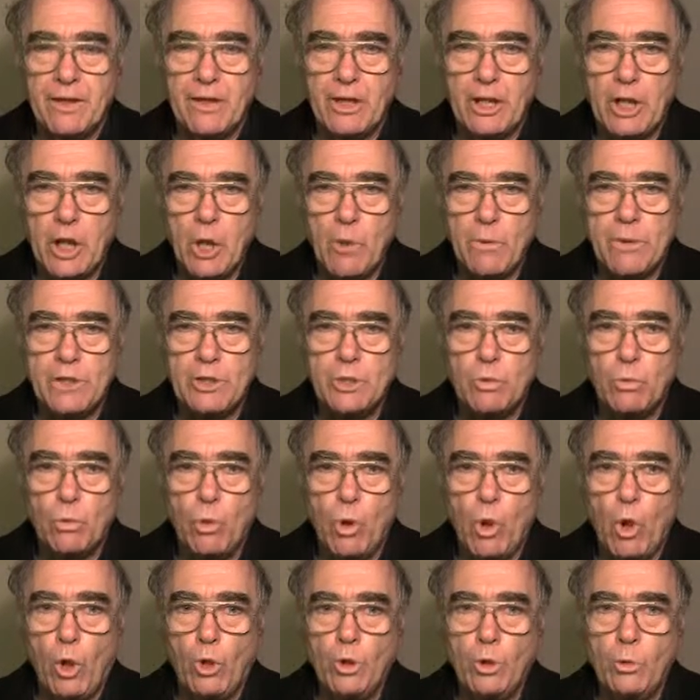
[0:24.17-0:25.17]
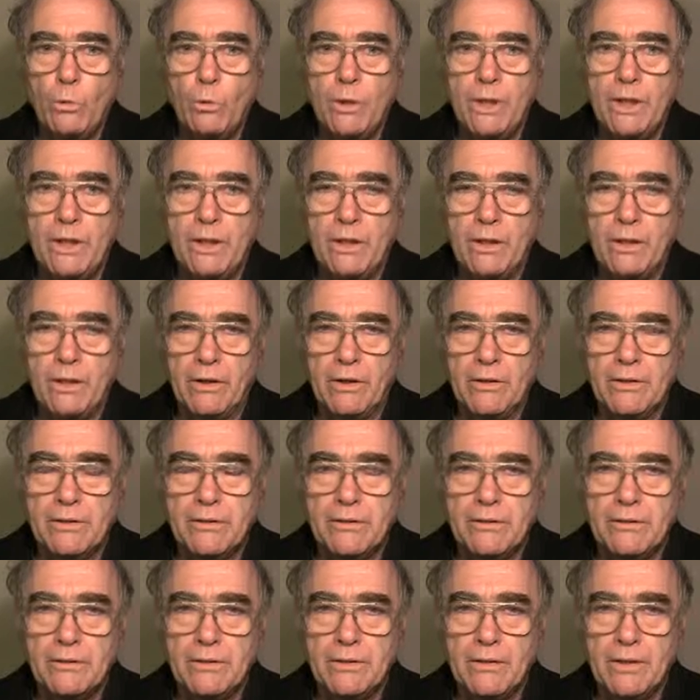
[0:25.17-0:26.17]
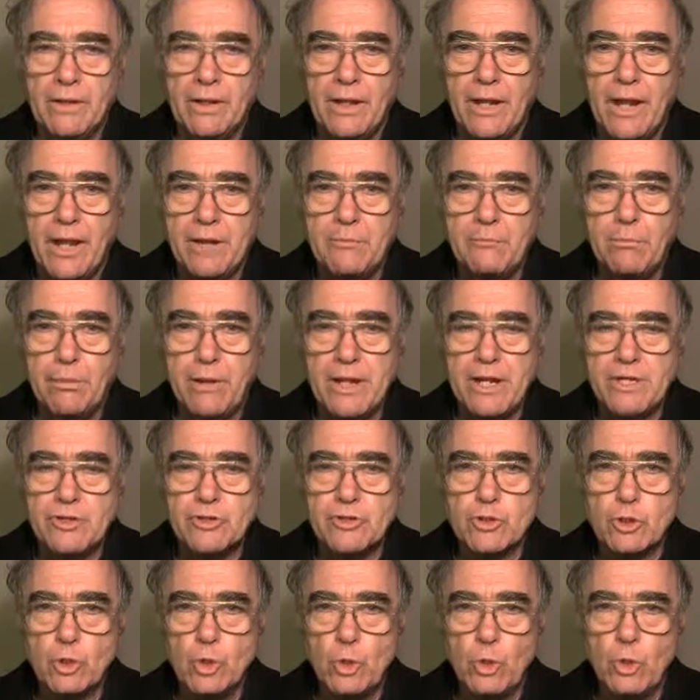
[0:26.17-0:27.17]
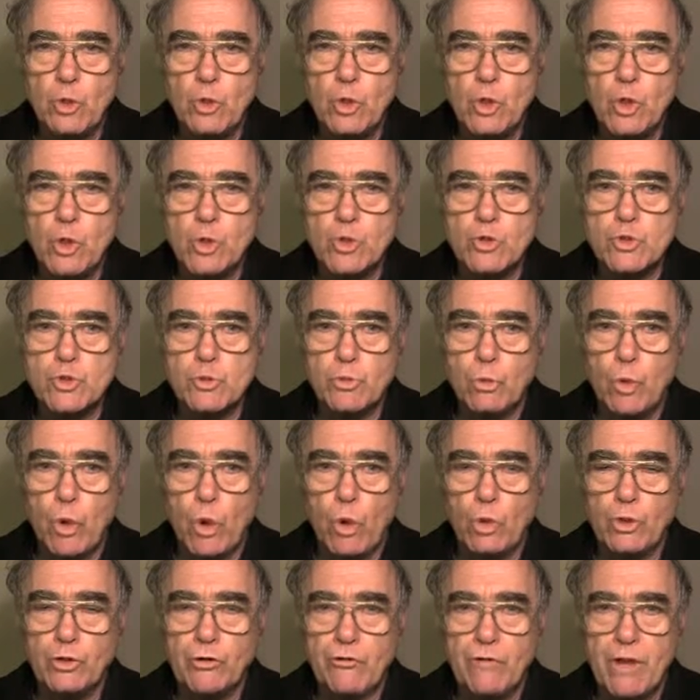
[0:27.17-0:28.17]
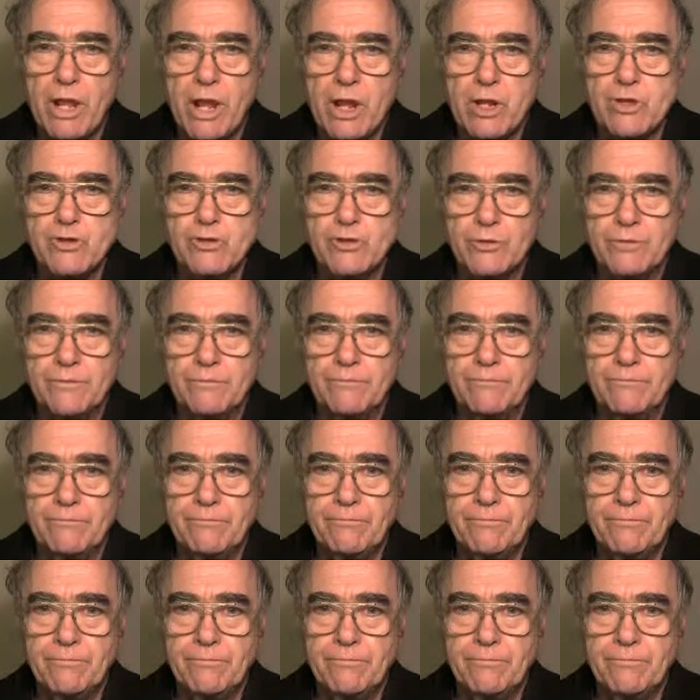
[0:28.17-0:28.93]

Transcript: Go into all the world and preach the good news to all creation.